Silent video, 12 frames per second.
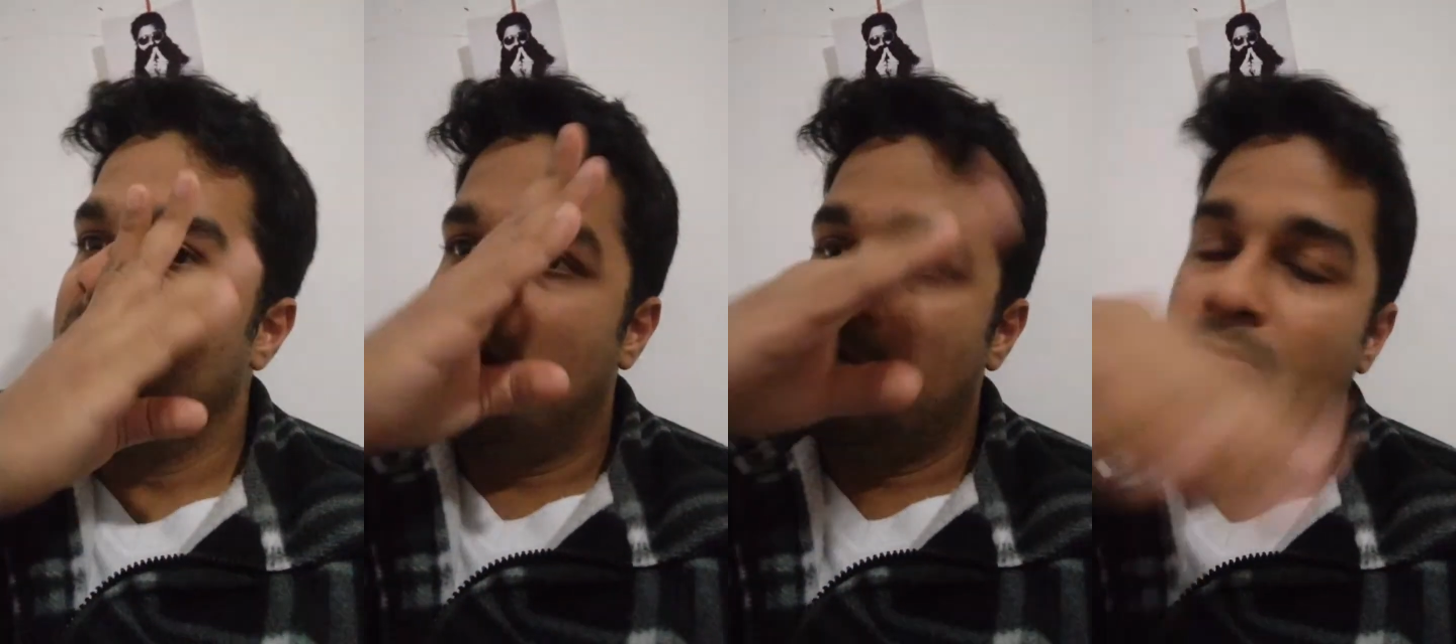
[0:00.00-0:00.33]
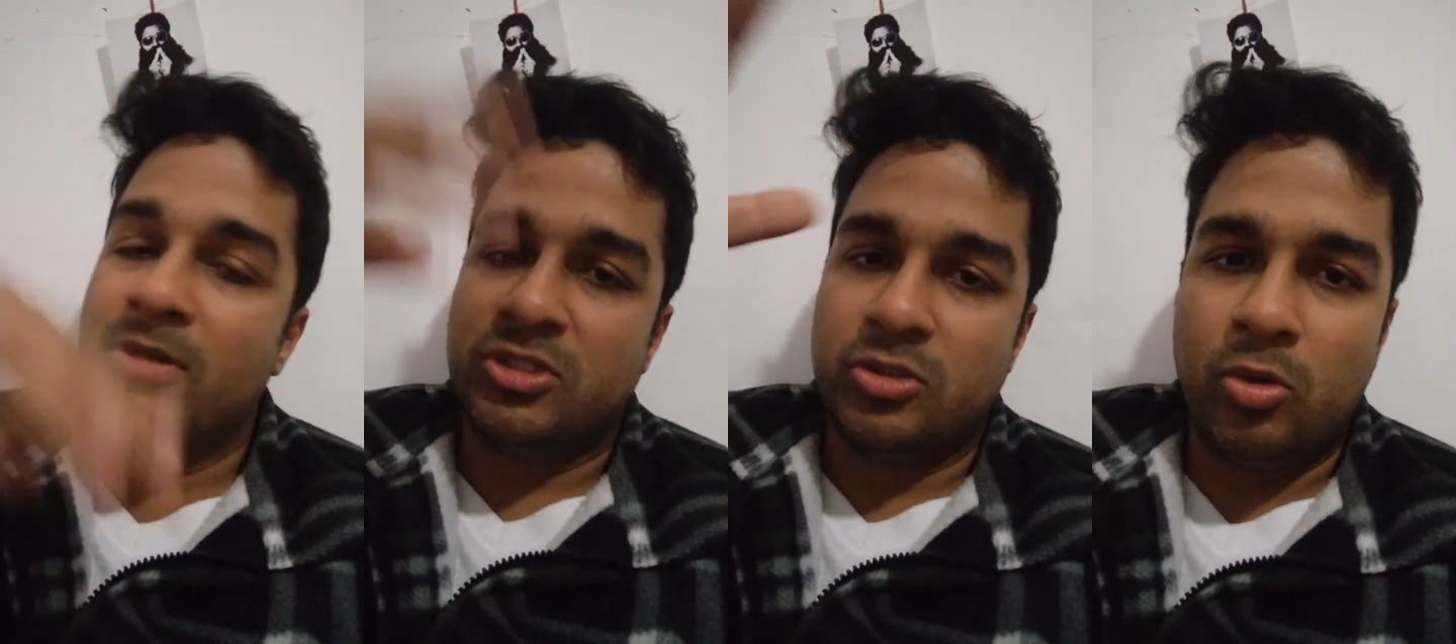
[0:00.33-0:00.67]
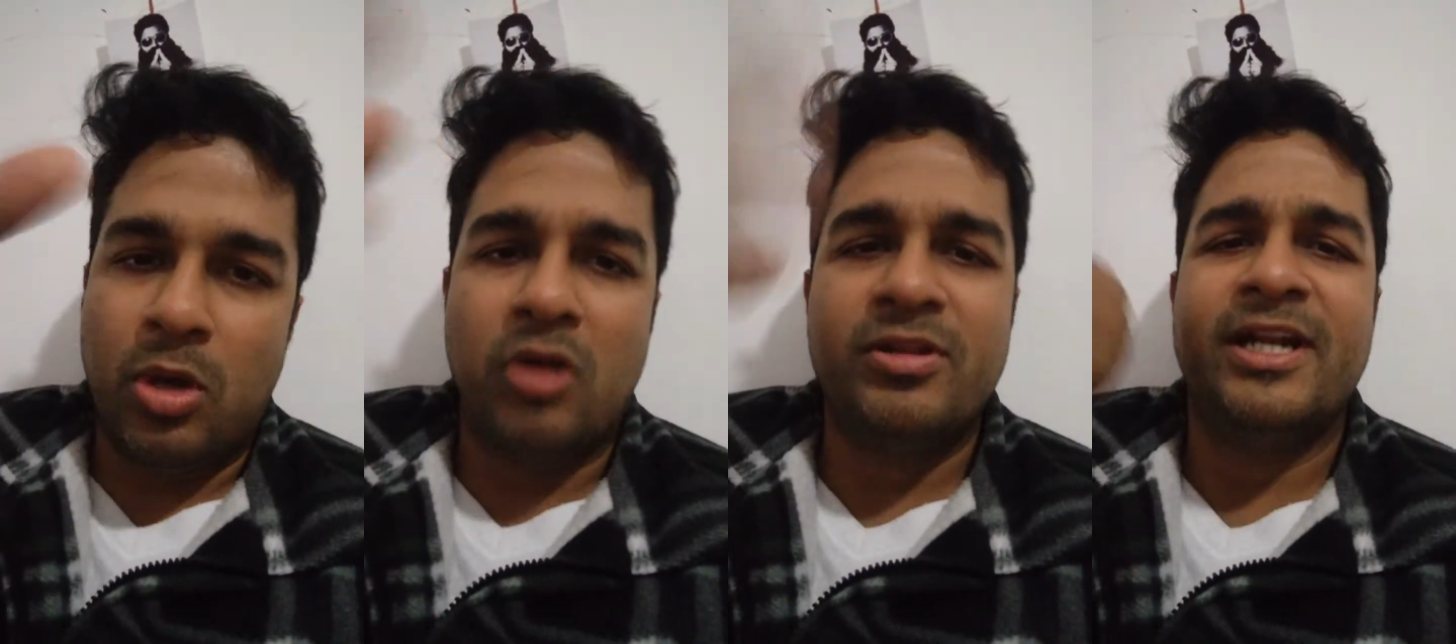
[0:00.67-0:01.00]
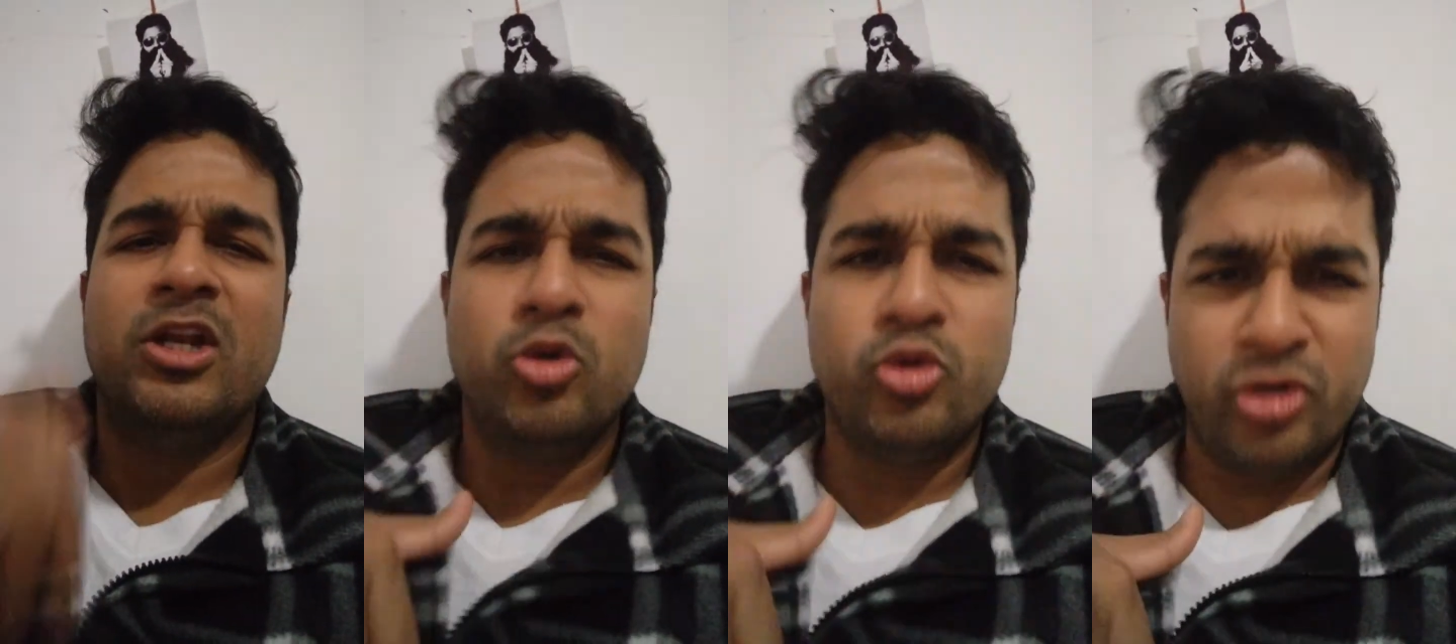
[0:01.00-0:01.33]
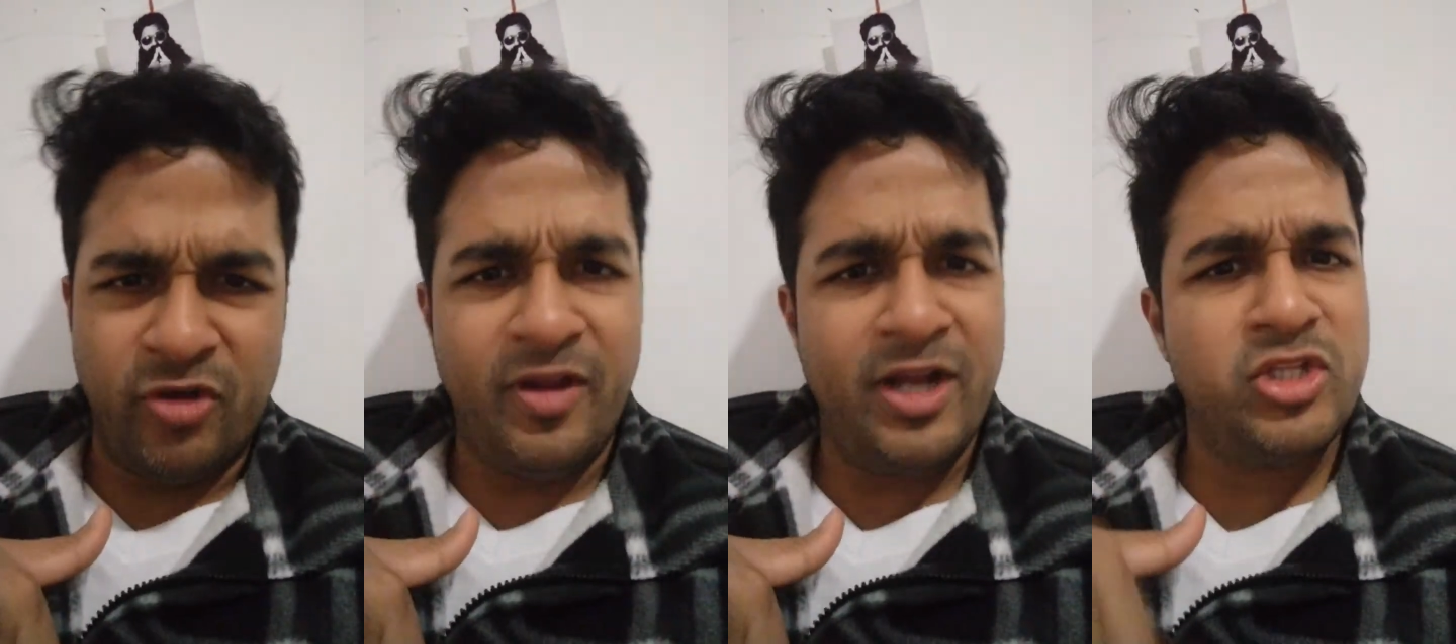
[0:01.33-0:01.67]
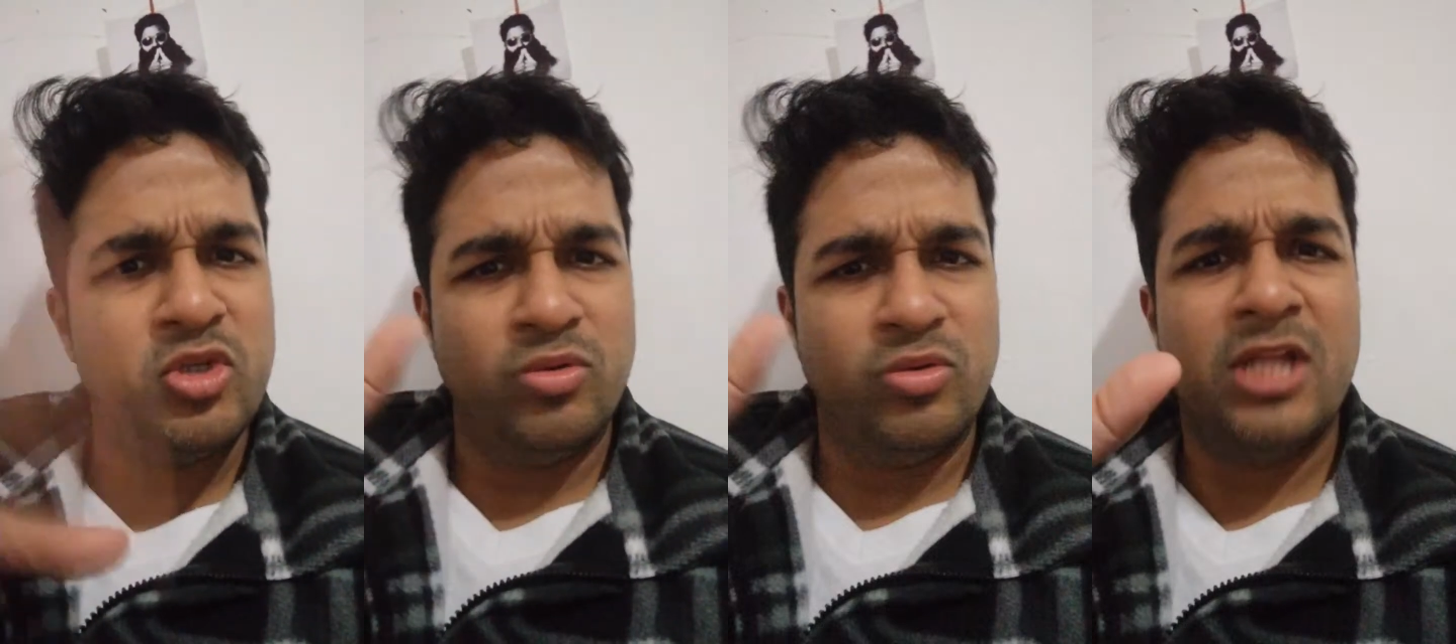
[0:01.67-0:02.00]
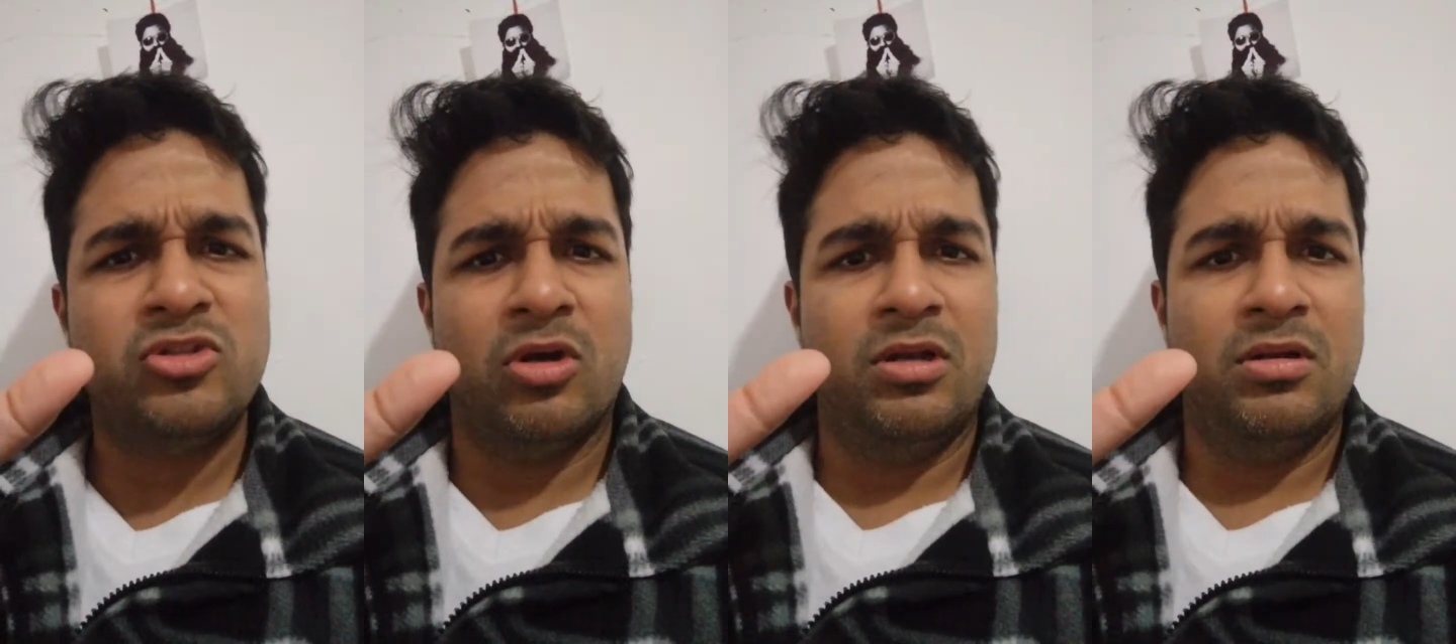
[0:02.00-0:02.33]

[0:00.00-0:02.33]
you must know how that illusion affects you. That's all